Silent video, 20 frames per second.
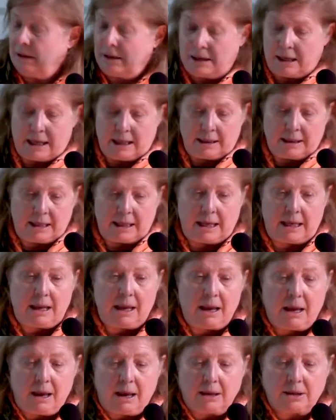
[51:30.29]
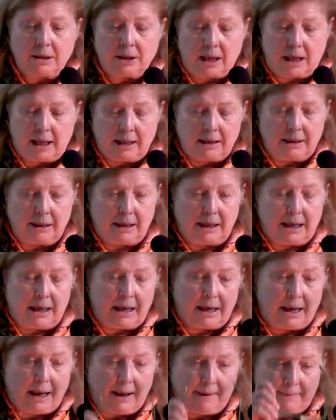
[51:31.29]
in the in
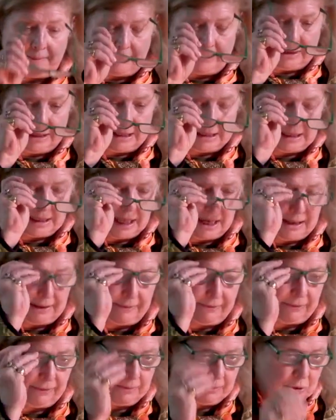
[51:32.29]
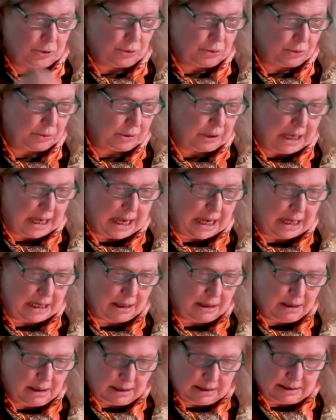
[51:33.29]
the um, design from Tournay.
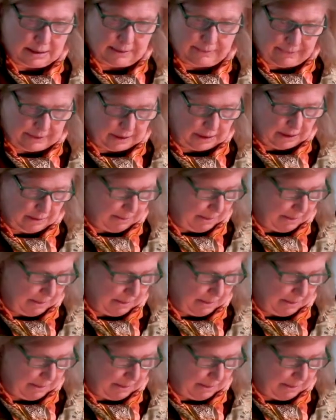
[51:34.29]
See if I can go